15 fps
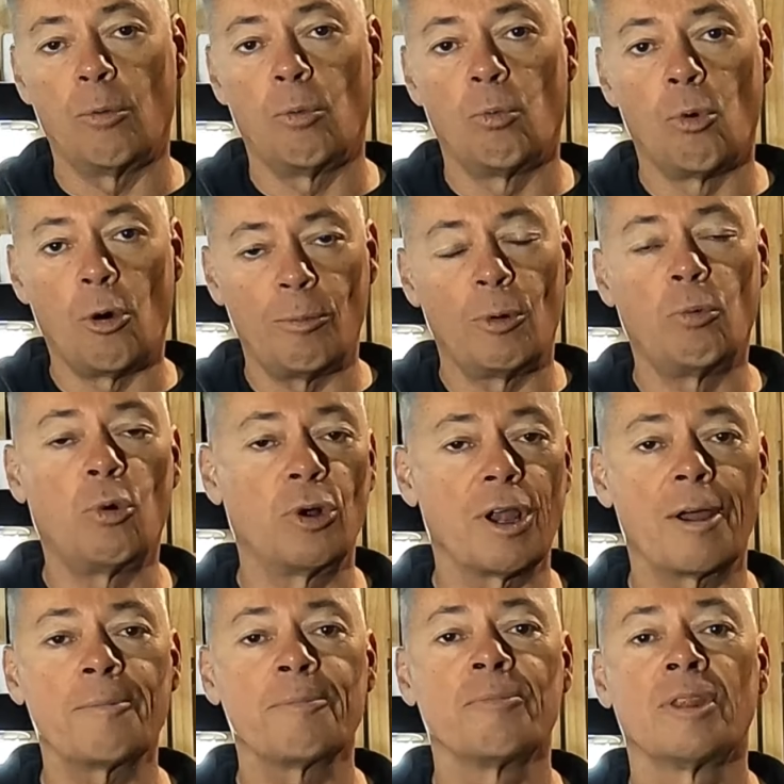got warmer
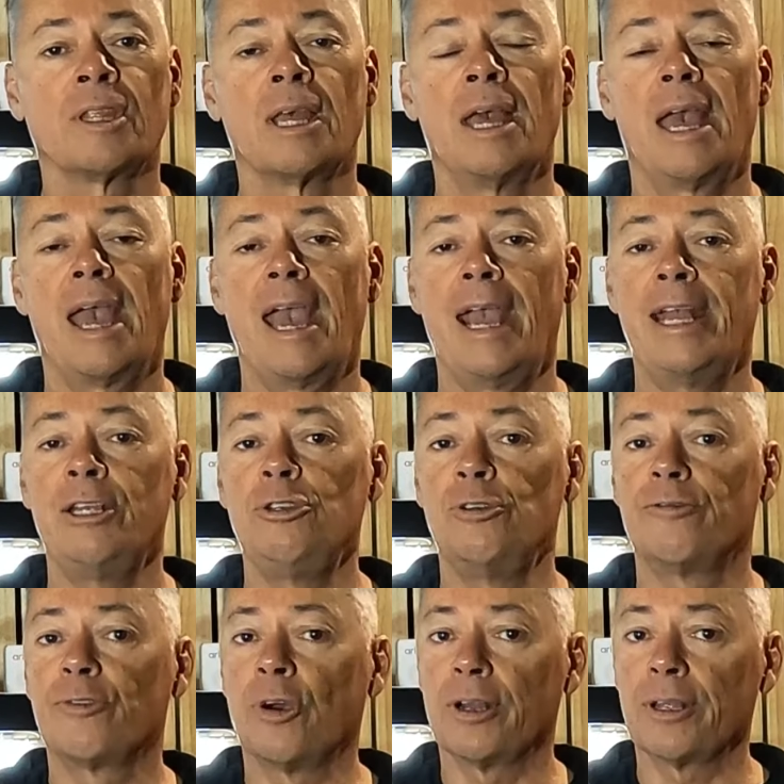water and
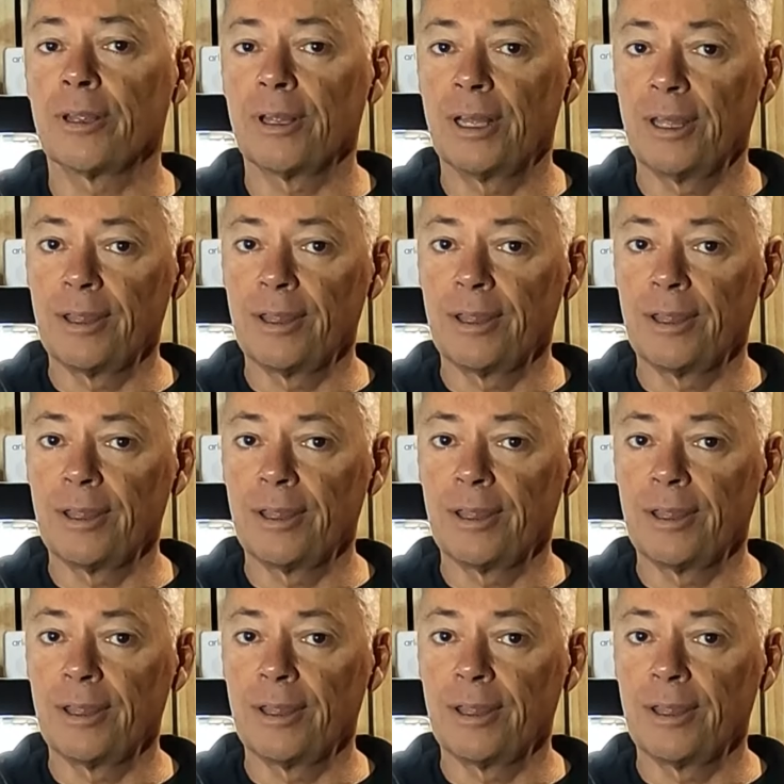you've got